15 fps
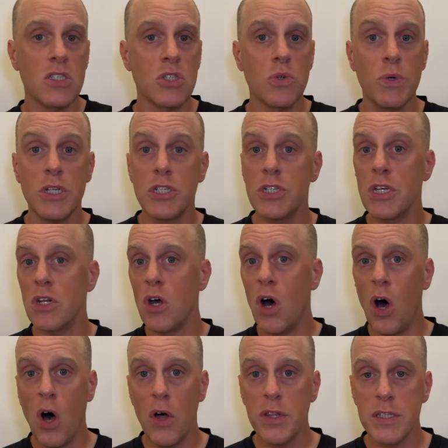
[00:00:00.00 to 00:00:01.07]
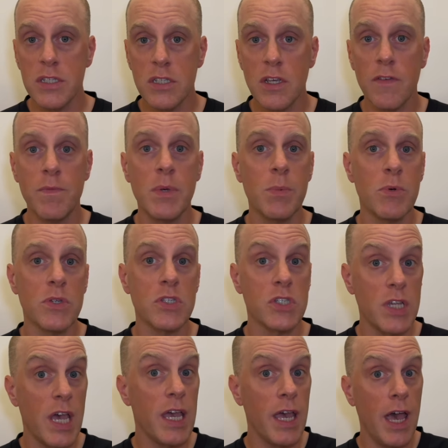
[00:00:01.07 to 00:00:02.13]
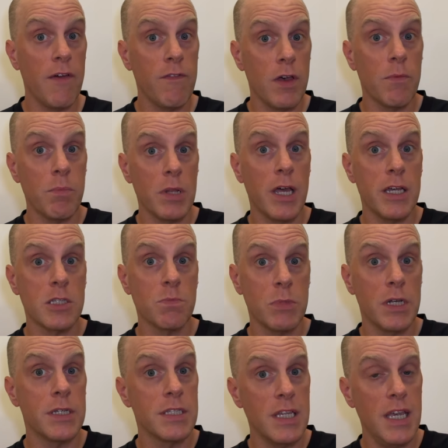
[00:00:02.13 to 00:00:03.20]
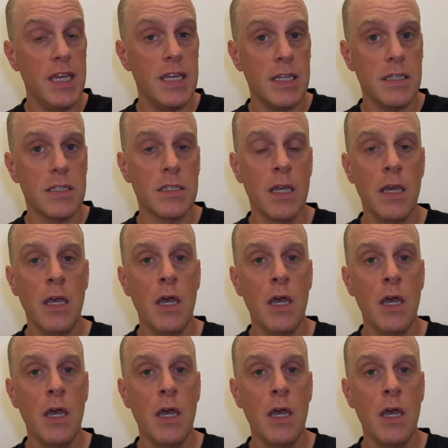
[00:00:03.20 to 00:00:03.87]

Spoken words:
squishy and all the stuff people say FFBlast Plus is.